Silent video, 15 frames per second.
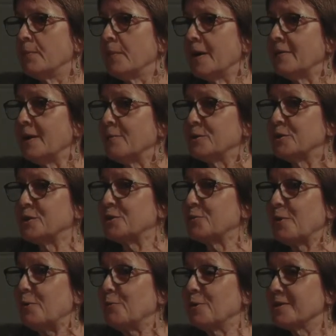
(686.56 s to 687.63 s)
And that was just the
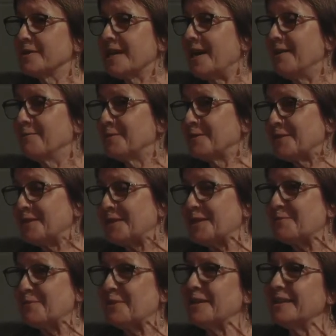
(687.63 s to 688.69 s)
way it worked out. It wasn't
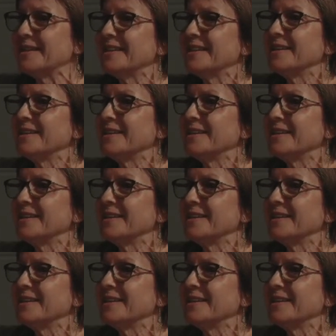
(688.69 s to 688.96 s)
deliberate.